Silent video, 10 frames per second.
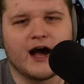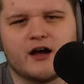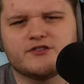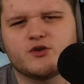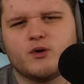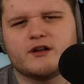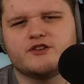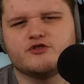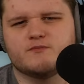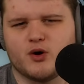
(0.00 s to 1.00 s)
I also want to
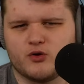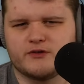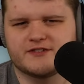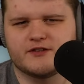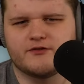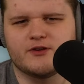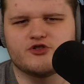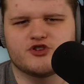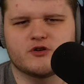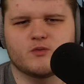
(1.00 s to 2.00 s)
do polls in the
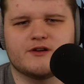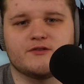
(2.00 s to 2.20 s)
future where